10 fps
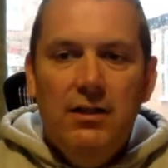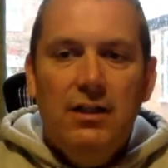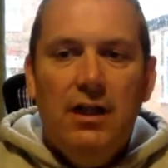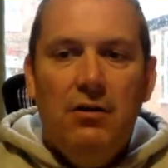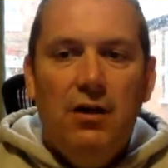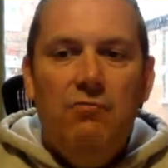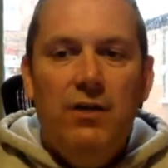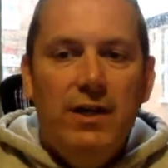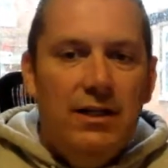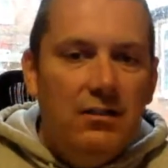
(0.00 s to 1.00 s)
I'm
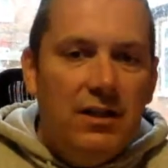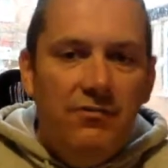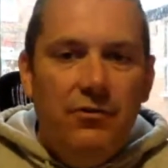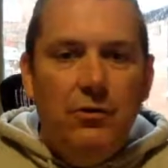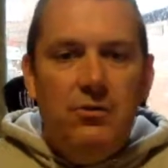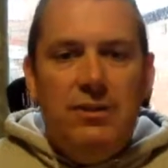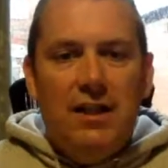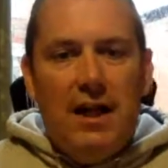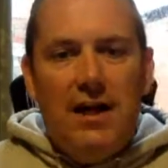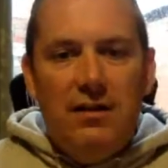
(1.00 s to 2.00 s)
really looking forward to
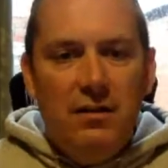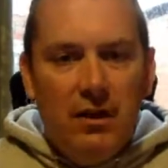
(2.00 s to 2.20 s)
that.